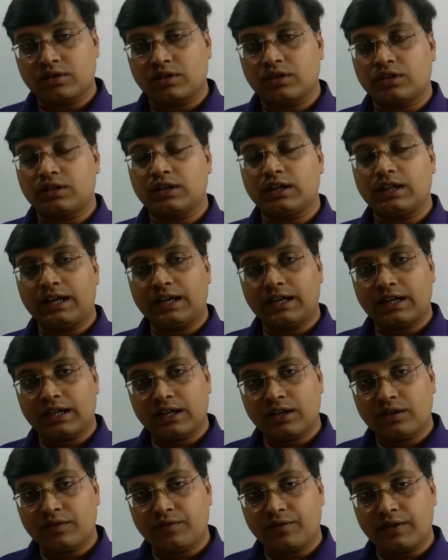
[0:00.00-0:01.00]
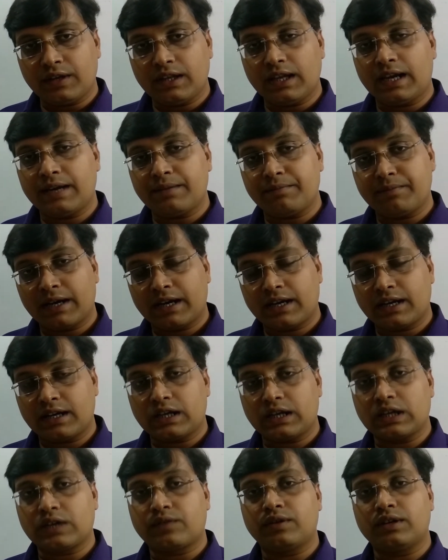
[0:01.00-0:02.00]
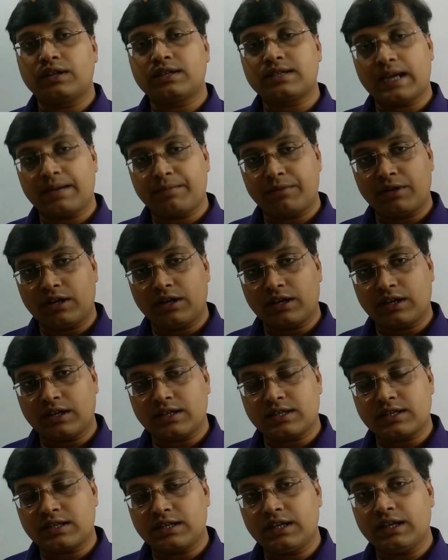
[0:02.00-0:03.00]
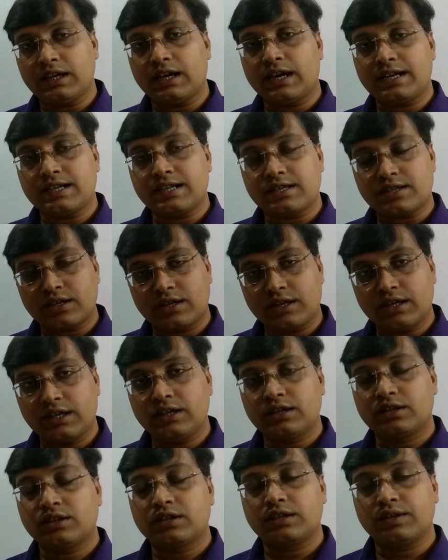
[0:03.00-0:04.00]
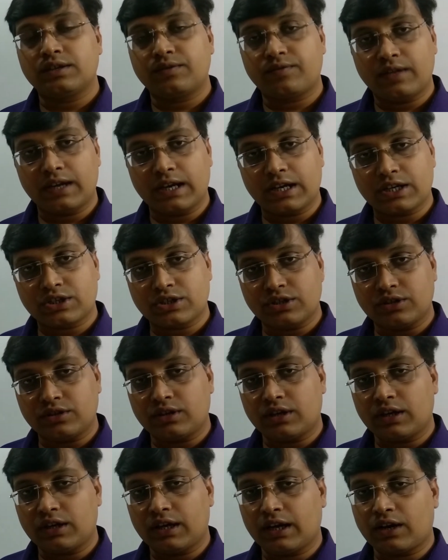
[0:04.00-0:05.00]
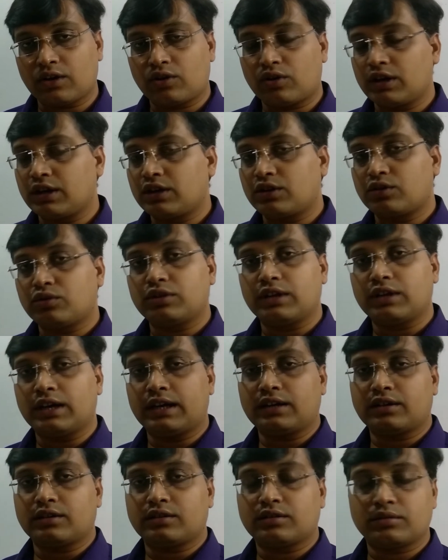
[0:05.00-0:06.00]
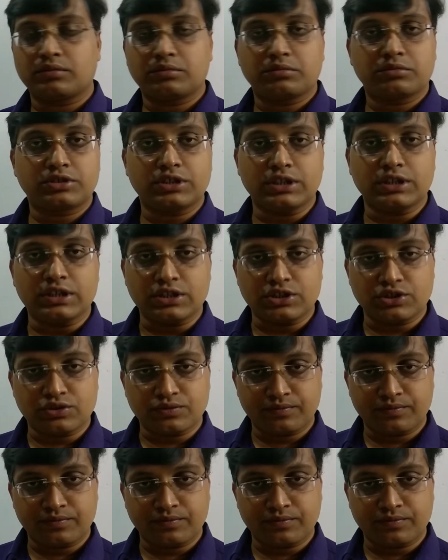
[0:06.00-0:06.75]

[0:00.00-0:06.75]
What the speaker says: the electrical field and magnetic field simultaneously and studied the deflection according to that change.